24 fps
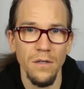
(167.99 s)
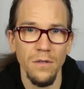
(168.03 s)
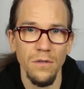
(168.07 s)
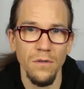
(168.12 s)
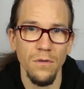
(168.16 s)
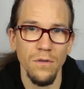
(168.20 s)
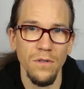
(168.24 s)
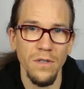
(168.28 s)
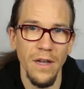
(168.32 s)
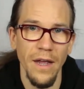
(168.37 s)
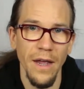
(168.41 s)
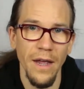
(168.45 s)

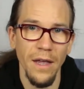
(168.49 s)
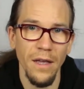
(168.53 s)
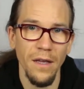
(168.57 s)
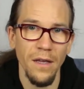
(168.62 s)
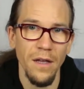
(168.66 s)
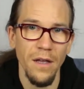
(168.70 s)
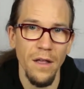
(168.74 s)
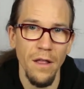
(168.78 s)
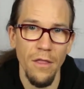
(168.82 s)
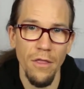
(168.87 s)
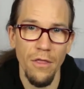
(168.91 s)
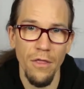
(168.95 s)
to take
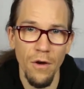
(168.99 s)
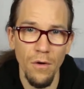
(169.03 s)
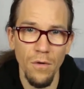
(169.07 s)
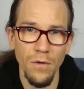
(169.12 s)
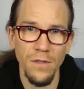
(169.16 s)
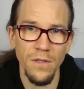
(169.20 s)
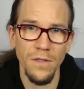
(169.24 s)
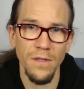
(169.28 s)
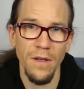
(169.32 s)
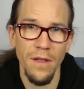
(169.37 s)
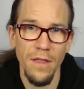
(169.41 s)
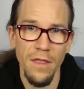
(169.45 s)

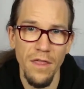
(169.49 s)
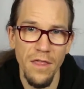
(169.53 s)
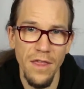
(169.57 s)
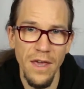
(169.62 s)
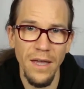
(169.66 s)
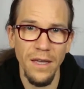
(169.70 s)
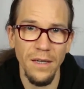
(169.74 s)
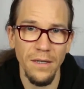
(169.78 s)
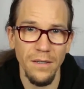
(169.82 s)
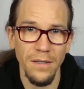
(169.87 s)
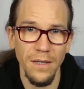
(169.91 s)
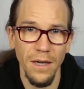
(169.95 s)
those
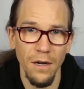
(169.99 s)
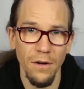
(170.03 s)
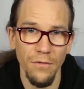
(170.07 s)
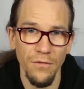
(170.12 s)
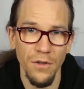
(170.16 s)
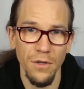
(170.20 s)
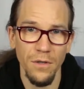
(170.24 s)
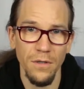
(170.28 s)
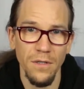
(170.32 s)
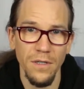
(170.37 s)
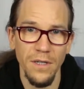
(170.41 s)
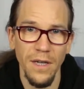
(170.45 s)
things out
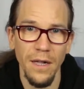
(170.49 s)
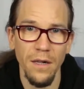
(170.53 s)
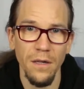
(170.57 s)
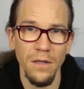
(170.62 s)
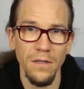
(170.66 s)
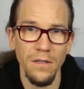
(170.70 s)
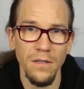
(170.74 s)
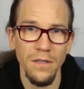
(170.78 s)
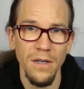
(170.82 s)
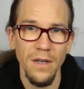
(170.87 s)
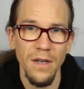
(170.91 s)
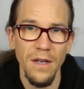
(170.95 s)
of your
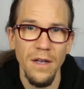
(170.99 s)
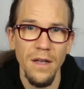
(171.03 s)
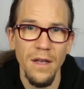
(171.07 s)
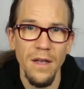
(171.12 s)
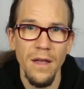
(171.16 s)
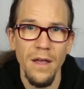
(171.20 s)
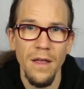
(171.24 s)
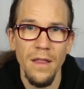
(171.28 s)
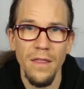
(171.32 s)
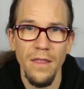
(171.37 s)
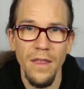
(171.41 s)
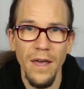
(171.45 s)
skills
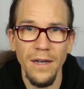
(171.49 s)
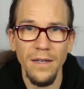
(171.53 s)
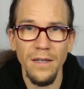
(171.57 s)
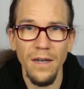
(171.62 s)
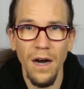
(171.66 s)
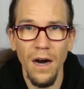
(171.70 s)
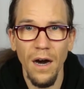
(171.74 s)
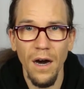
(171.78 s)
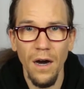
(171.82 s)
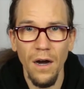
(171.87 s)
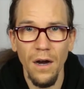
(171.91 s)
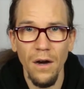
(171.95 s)
that
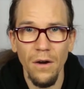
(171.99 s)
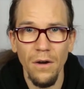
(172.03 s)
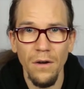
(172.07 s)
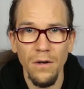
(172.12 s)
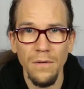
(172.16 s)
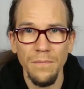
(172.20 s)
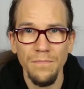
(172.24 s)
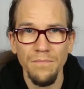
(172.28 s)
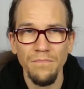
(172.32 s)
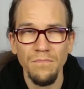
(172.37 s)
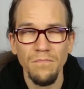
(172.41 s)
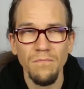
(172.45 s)
are